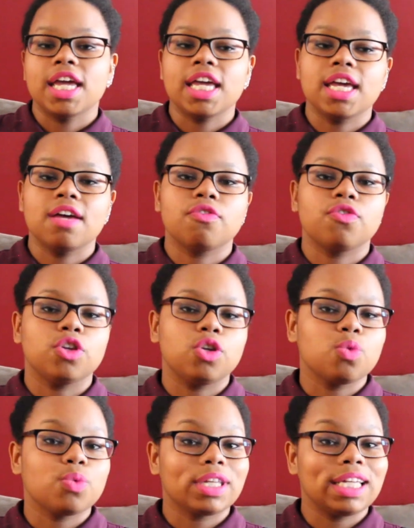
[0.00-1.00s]
If
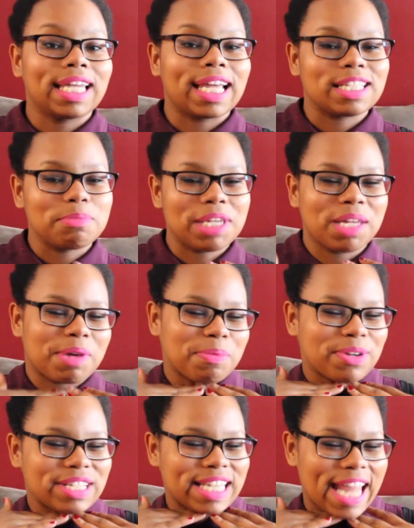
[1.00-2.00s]
you really liked me and my
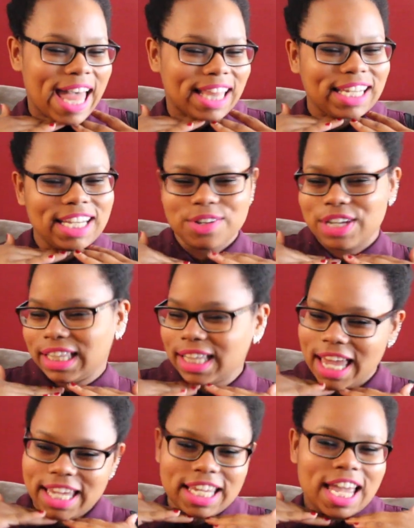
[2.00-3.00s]
personality, you can
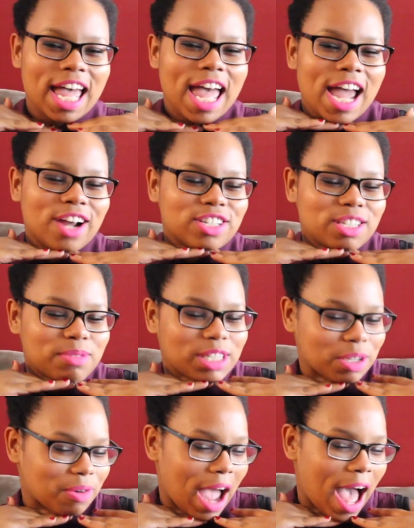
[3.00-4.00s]
like or
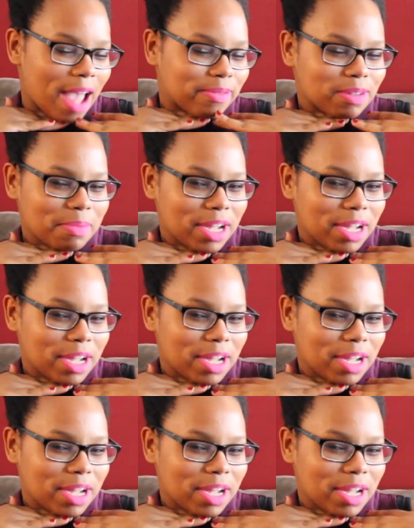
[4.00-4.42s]
subscribe to